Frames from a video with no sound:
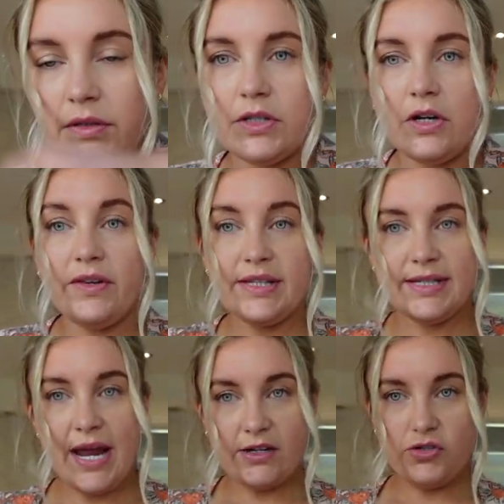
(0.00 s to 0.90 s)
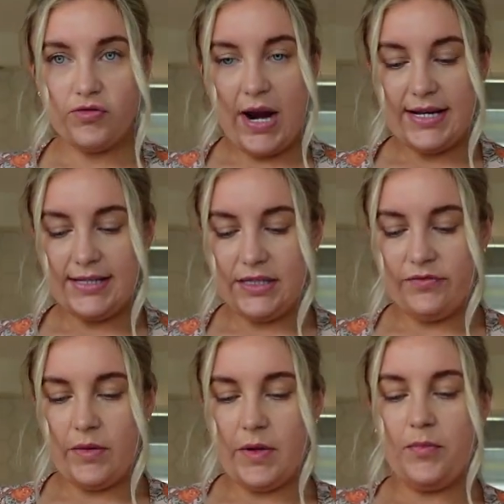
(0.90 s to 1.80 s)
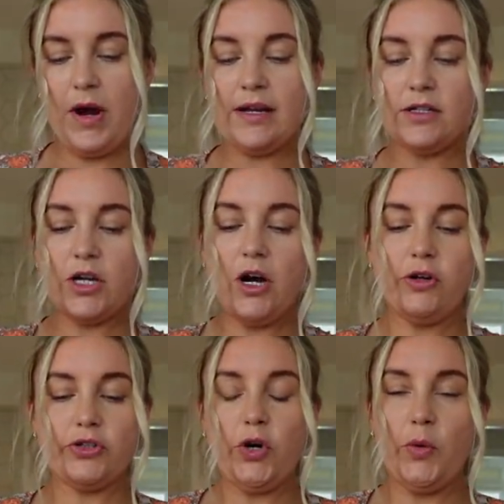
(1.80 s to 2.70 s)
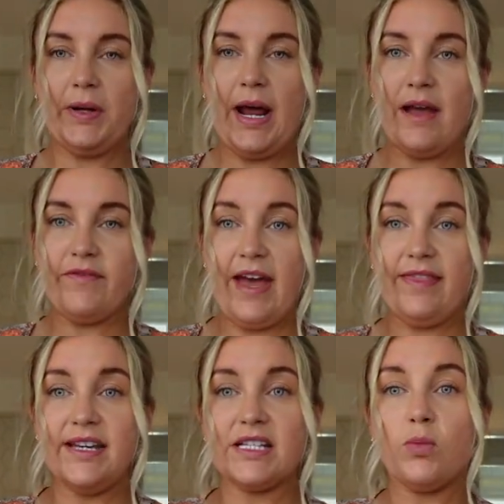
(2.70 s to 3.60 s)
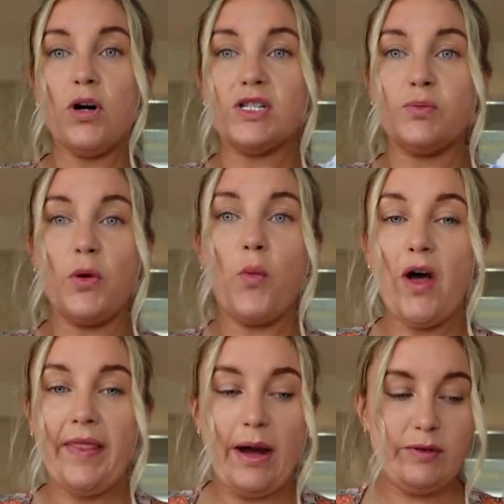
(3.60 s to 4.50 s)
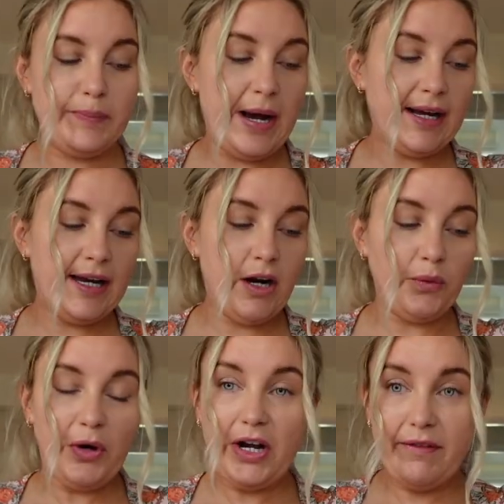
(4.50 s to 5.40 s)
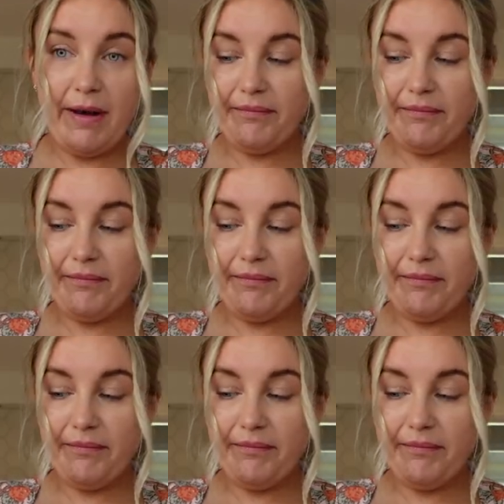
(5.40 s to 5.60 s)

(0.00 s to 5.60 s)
So this next dress is from a brand called Hope and Ivy. This was the one that I was banking on wearing.